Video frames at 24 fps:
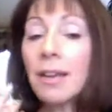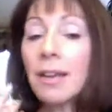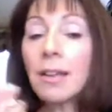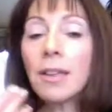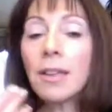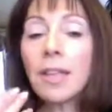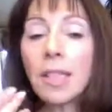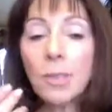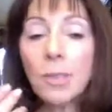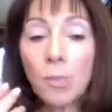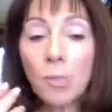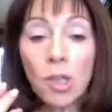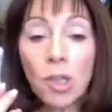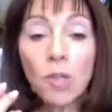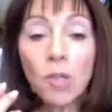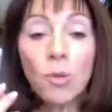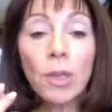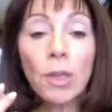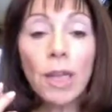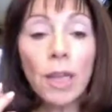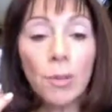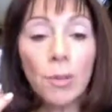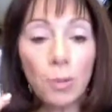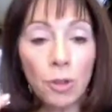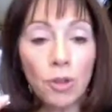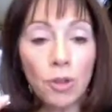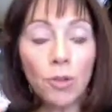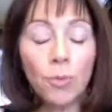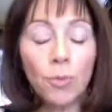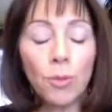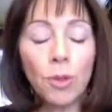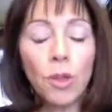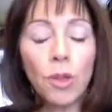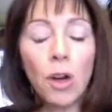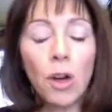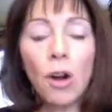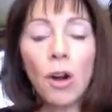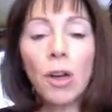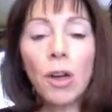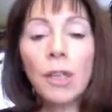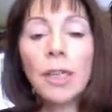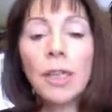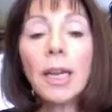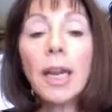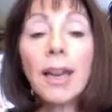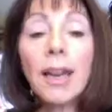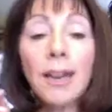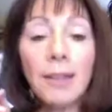This brush will help you to put
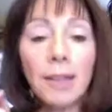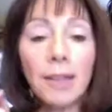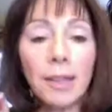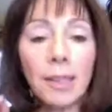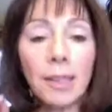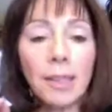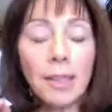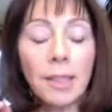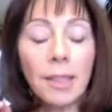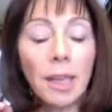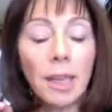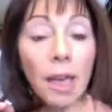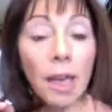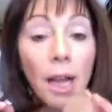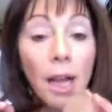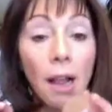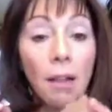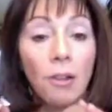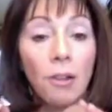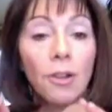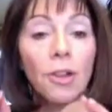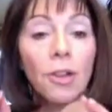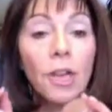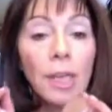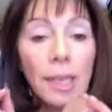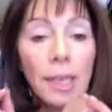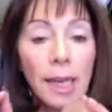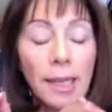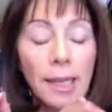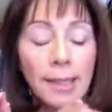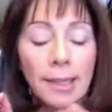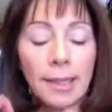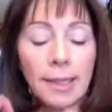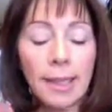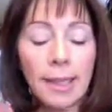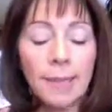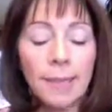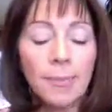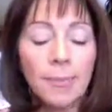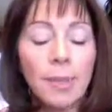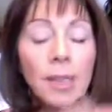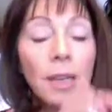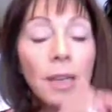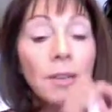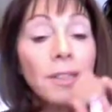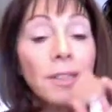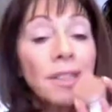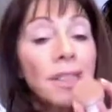on this color nicely.
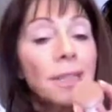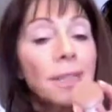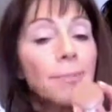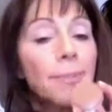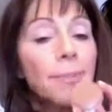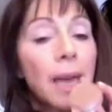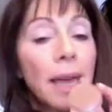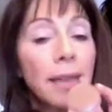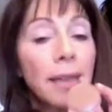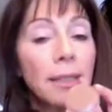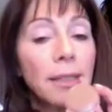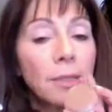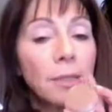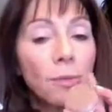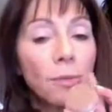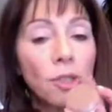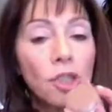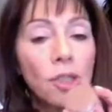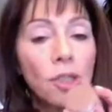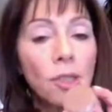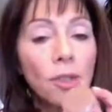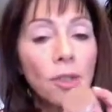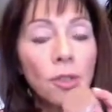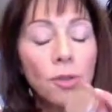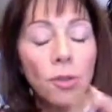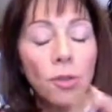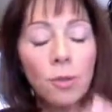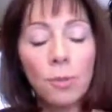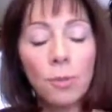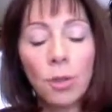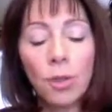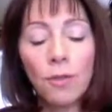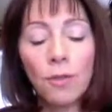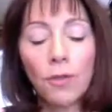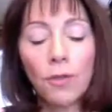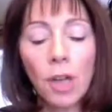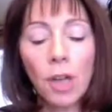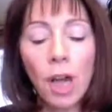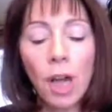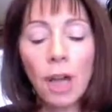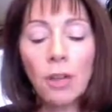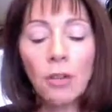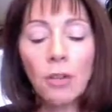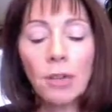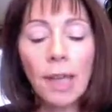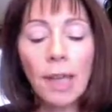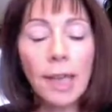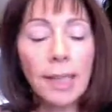Now this is Best, which is also a beautiful
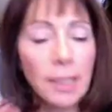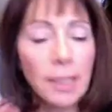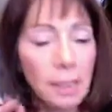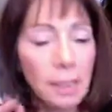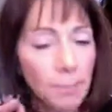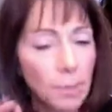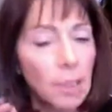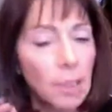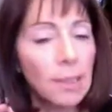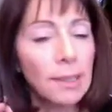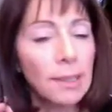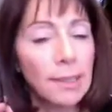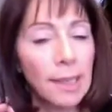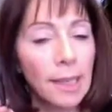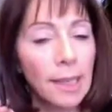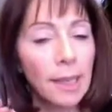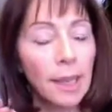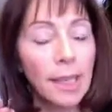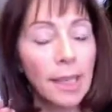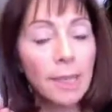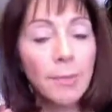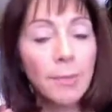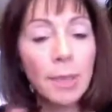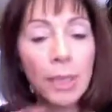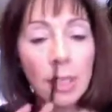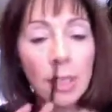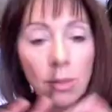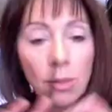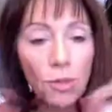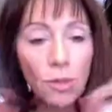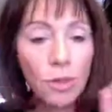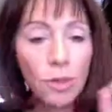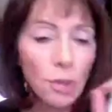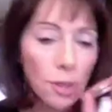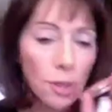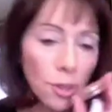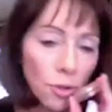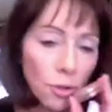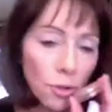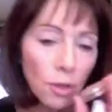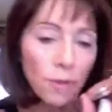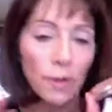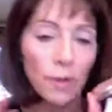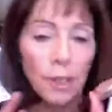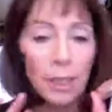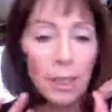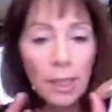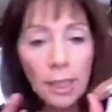color light. I'm going to stay light because we're doing sort
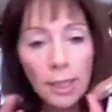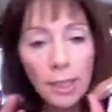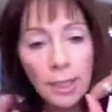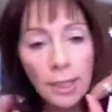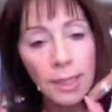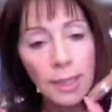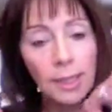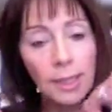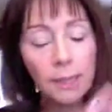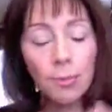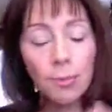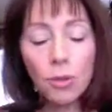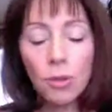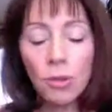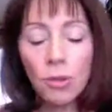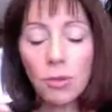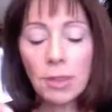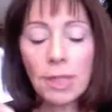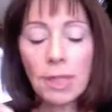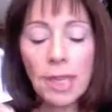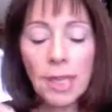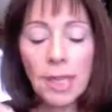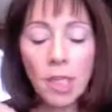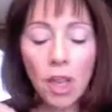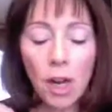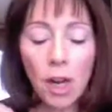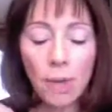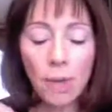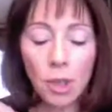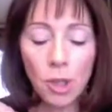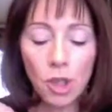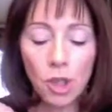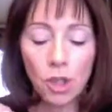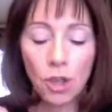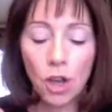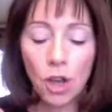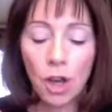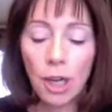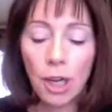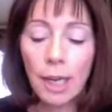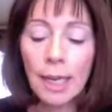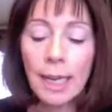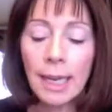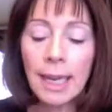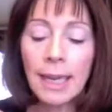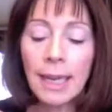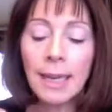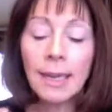of a nice, smooth, daytime-ish look.
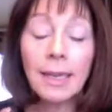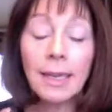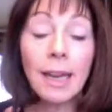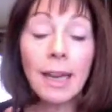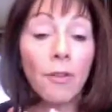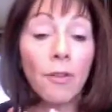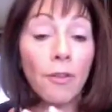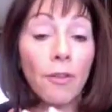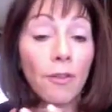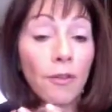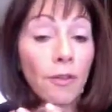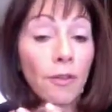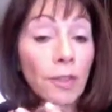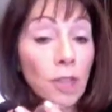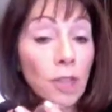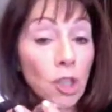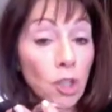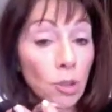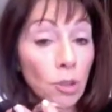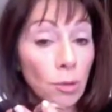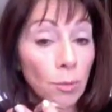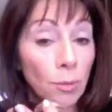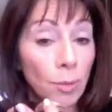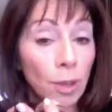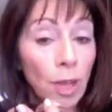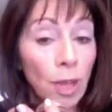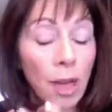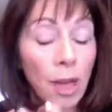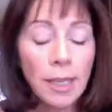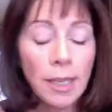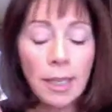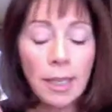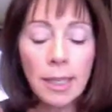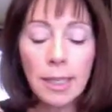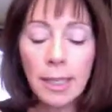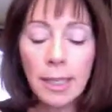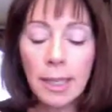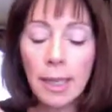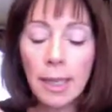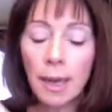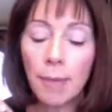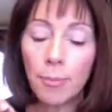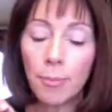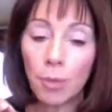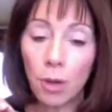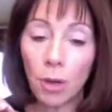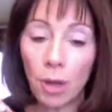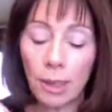Now, to apply the
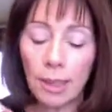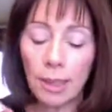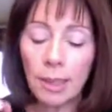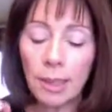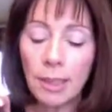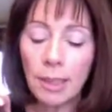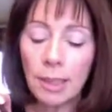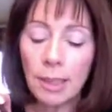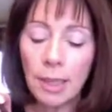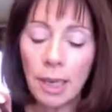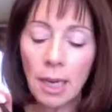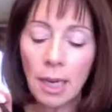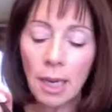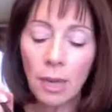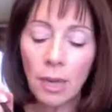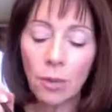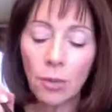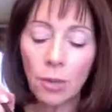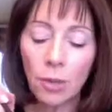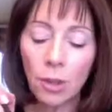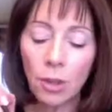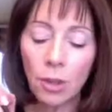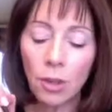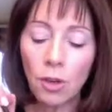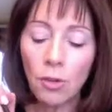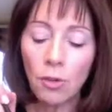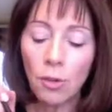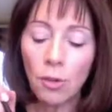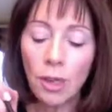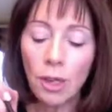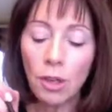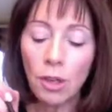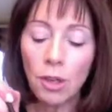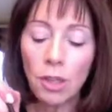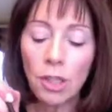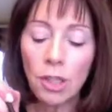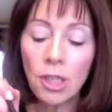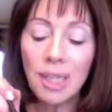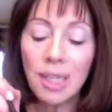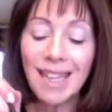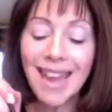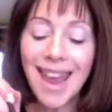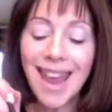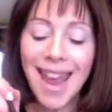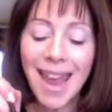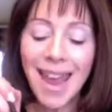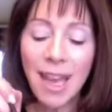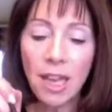product, we're going to go right on to the
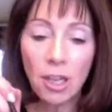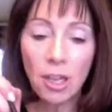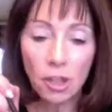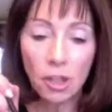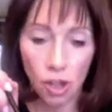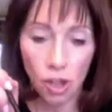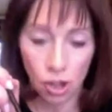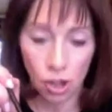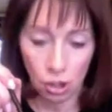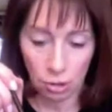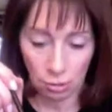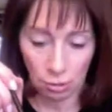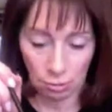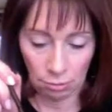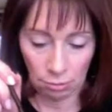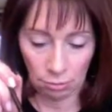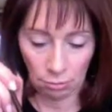edge.